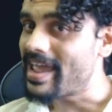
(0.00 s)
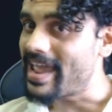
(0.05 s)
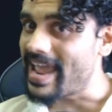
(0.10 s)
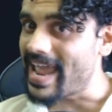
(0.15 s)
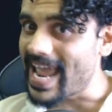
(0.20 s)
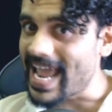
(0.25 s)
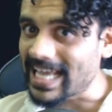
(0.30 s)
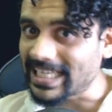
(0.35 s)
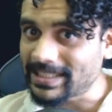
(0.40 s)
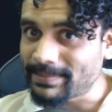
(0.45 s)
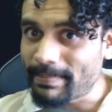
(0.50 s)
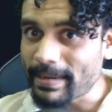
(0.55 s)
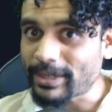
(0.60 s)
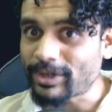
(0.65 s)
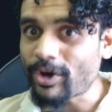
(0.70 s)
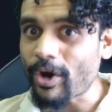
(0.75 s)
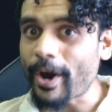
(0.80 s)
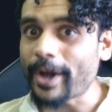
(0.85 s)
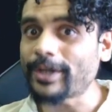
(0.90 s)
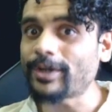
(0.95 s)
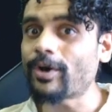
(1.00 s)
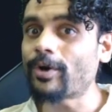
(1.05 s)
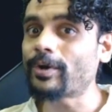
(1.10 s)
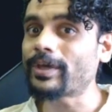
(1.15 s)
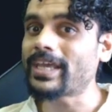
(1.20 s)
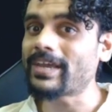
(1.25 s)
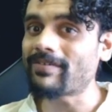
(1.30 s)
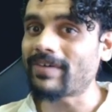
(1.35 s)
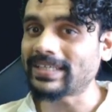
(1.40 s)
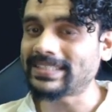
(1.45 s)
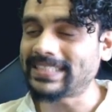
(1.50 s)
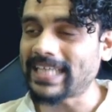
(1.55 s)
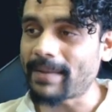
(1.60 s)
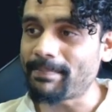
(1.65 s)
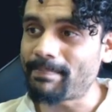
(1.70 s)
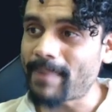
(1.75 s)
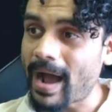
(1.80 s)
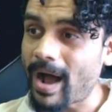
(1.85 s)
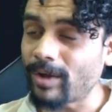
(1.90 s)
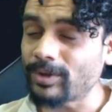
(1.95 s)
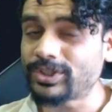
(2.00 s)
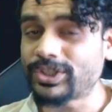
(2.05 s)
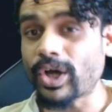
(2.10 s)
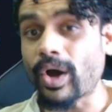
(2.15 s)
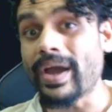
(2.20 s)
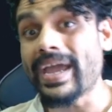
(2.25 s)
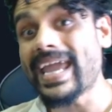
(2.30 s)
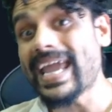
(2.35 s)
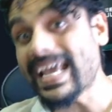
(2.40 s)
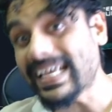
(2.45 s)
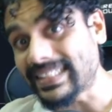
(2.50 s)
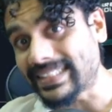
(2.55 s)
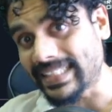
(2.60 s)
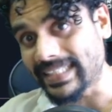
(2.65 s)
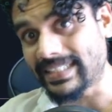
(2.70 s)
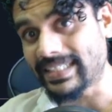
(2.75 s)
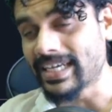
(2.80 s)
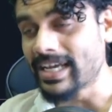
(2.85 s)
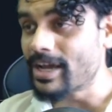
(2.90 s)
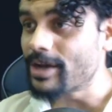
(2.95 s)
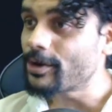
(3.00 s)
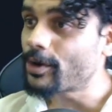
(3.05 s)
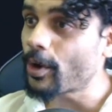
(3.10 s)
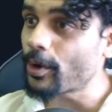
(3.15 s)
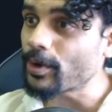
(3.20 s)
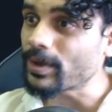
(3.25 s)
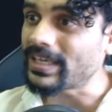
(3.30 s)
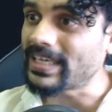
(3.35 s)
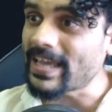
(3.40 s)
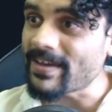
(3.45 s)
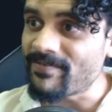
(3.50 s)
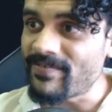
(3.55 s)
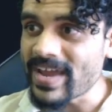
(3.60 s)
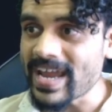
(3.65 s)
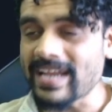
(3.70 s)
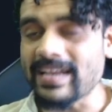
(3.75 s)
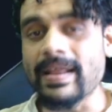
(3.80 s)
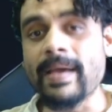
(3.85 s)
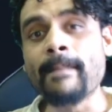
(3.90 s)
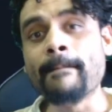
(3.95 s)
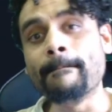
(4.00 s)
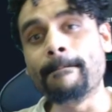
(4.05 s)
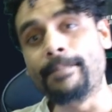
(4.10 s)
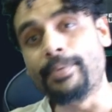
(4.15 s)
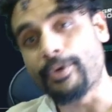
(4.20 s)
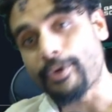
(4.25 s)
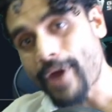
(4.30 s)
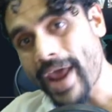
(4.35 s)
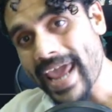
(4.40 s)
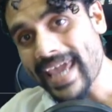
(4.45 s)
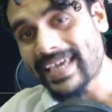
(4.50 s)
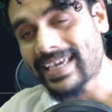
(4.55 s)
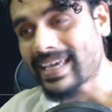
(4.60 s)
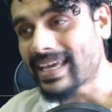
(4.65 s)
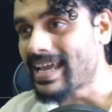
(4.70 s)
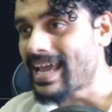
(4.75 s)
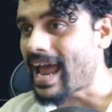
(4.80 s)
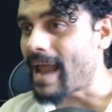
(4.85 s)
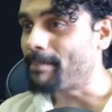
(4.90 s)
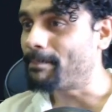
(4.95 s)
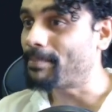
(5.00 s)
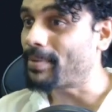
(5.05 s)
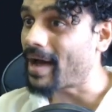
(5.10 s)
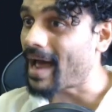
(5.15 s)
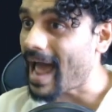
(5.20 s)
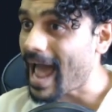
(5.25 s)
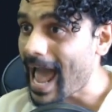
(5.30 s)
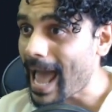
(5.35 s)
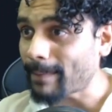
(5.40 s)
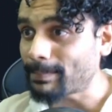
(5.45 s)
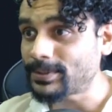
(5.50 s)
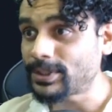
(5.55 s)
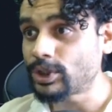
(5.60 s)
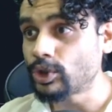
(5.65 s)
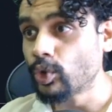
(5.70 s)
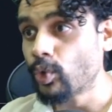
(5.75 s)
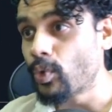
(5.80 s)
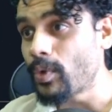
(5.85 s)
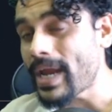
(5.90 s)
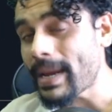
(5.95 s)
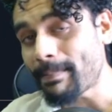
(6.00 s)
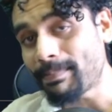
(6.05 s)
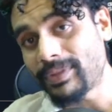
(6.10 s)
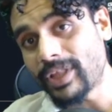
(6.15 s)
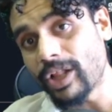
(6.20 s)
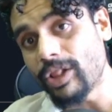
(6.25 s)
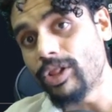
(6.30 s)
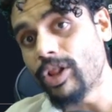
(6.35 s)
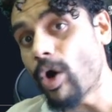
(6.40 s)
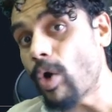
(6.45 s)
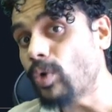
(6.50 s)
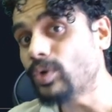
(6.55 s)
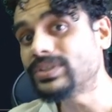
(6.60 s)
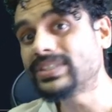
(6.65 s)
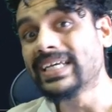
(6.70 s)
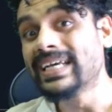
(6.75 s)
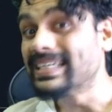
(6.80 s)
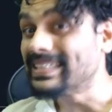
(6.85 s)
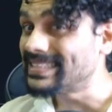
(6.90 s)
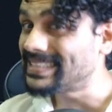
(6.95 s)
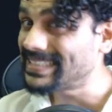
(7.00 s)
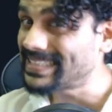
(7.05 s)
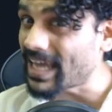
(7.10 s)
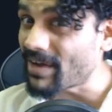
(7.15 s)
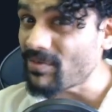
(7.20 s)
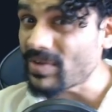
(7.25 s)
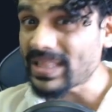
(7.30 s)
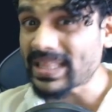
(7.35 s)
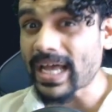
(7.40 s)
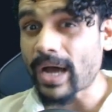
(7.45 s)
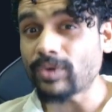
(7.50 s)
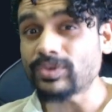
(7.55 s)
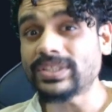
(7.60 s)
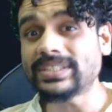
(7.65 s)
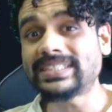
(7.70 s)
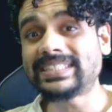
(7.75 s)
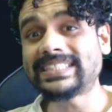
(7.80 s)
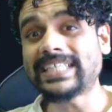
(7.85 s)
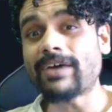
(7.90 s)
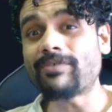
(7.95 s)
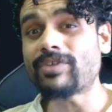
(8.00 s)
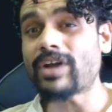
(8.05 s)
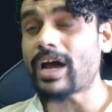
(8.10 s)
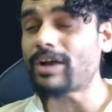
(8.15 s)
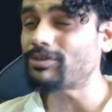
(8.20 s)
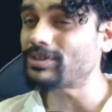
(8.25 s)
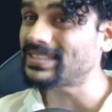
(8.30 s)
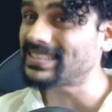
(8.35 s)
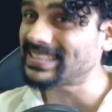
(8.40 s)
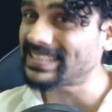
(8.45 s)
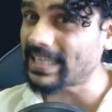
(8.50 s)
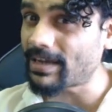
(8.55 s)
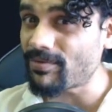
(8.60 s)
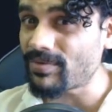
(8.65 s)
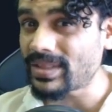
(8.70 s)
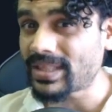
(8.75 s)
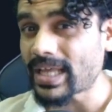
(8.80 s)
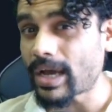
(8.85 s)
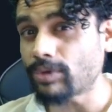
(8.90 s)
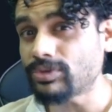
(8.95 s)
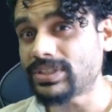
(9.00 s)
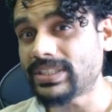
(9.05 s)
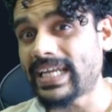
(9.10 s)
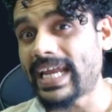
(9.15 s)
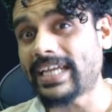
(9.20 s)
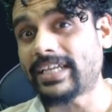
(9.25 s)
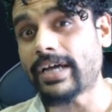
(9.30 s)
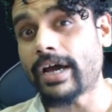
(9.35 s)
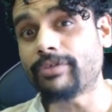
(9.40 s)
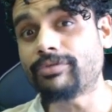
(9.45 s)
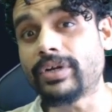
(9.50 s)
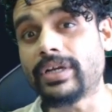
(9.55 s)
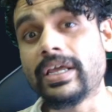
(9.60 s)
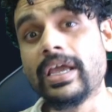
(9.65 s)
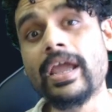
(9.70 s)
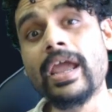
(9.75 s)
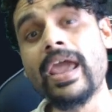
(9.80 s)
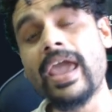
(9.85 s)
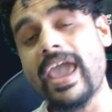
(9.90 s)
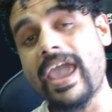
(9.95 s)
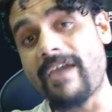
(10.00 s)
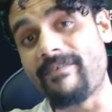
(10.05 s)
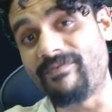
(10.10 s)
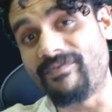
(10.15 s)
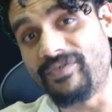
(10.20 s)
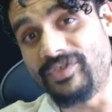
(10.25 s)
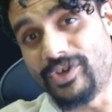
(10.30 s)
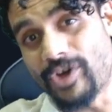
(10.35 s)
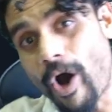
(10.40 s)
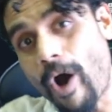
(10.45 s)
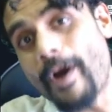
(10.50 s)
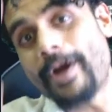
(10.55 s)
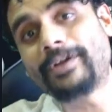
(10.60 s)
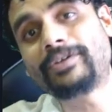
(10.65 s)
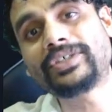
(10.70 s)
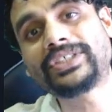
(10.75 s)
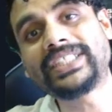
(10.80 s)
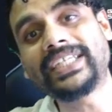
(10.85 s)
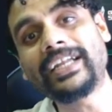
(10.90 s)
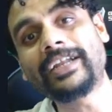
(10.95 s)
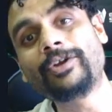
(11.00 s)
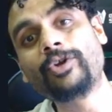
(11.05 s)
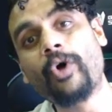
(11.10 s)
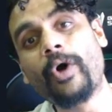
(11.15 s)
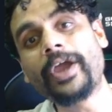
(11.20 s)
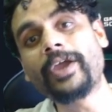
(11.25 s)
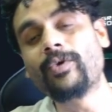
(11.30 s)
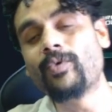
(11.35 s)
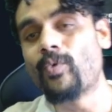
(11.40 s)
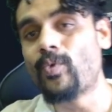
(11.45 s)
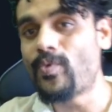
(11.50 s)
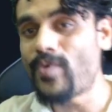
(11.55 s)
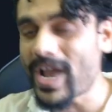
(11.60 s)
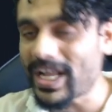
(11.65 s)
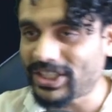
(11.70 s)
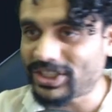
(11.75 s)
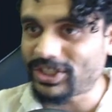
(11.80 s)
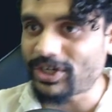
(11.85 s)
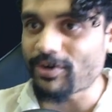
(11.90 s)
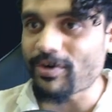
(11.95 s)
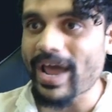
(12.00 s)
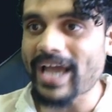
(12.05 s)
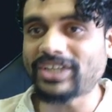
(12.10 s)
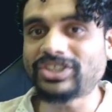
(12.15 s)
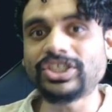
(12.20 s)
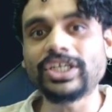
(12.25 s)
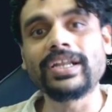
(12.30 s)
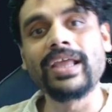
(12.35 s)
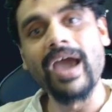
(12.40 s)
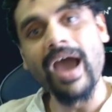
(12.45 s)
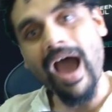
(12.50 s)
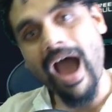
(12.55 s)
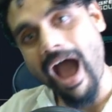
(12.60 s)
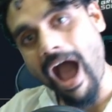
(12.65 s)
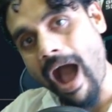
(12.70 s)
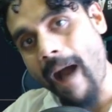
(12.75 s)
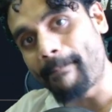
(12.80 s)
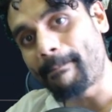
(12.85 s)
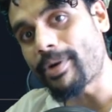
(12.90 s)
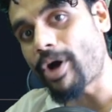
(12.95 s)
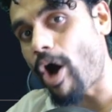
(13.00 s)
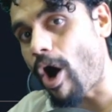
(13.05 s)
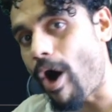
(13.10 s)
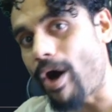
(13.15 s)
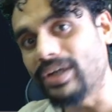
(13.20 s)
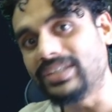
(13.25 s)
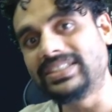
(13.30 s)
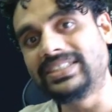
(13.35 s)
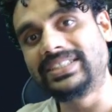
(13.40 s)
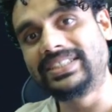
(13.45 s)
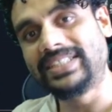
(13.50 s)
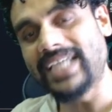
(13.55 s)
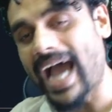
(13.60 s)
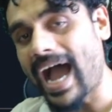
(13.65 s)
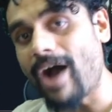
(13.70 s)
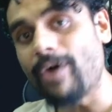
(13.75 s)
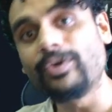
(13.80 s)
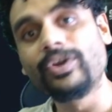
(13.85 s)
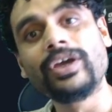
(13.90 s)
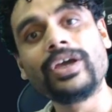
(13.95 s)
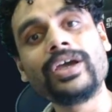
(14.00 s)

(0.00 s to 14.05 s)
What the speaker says: Is Bitcoin going to give us that bounce, or is it going to give in, break, and perhaps sweep the lows 7,700, 7,800? If you're interested in knowing which direction, up or down,